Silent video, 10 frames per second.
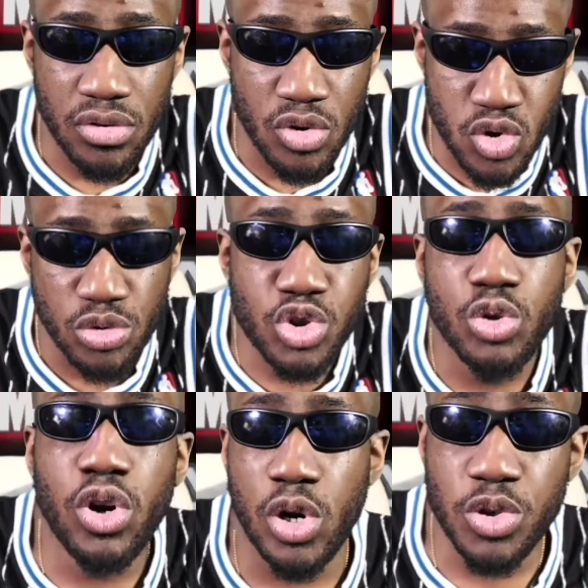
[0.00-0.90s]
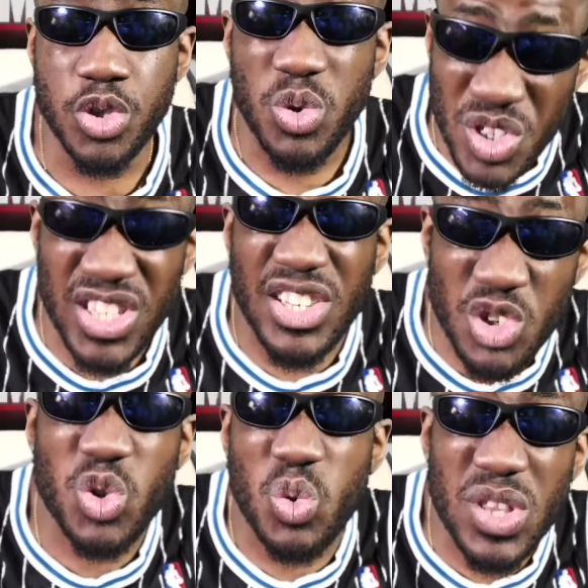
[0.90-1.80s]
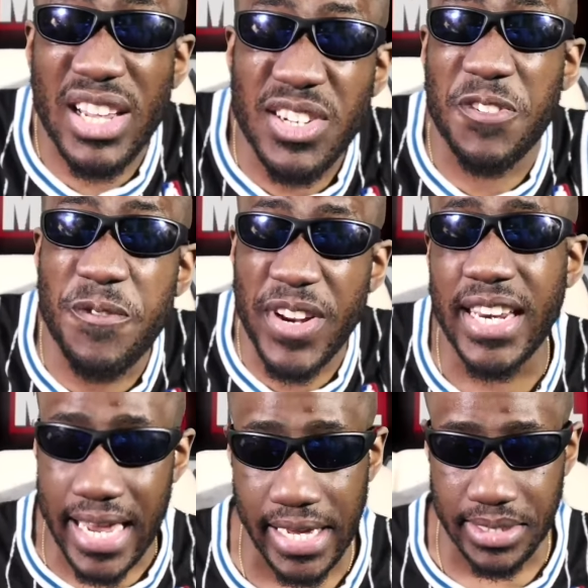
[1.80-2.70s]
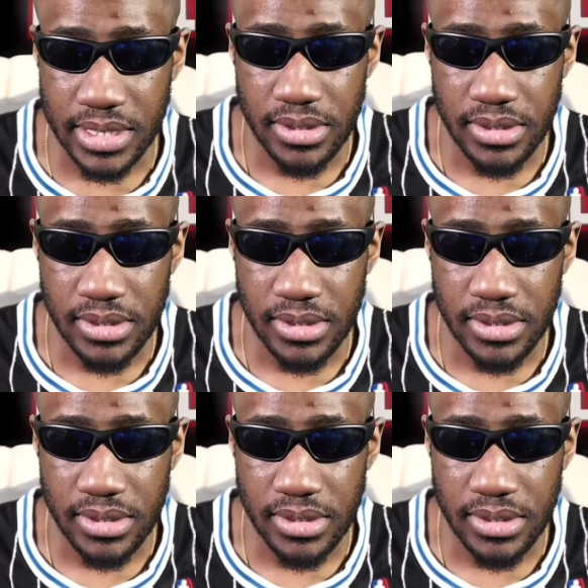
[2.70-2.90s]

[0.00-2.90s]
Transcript: grown so close to since 2008.